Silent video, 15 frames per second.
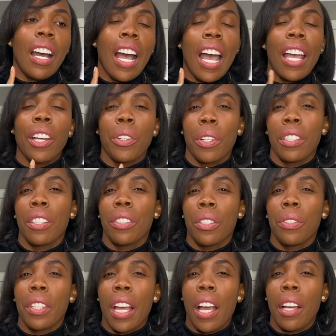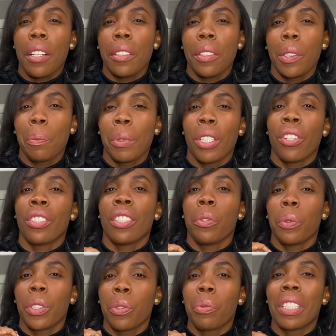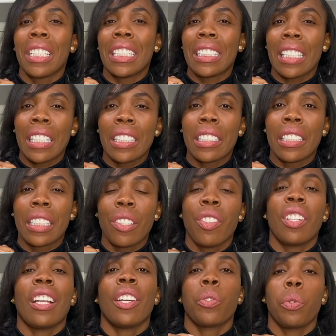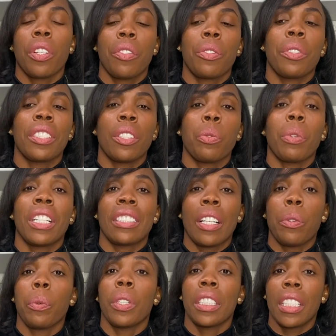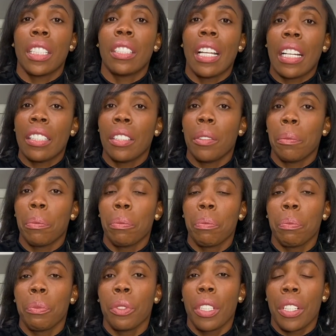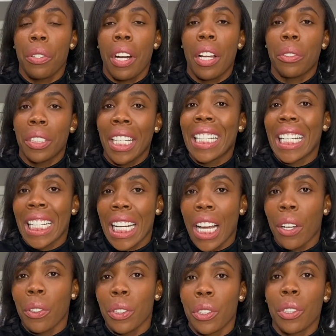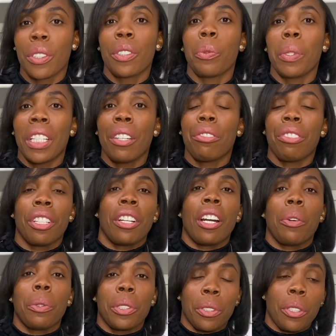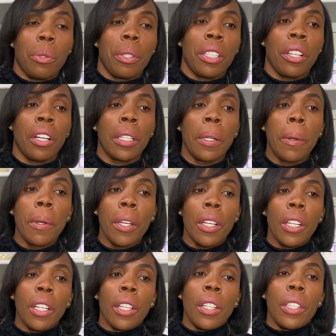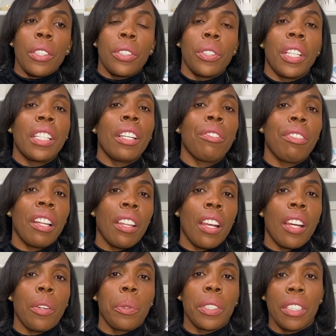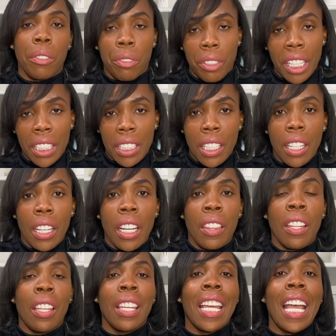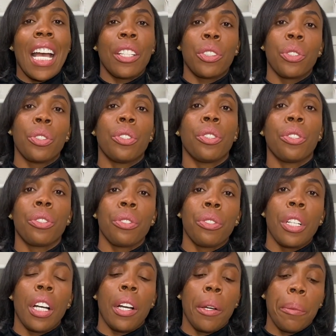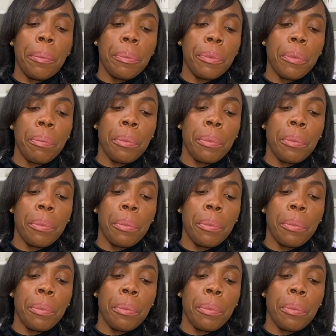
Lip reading: I already knew that because it was really sensitive, and that's one of the reasons why I wanted that crown taken out, just so we can figure out what's going on. So they did find that it was infected, and then they had to do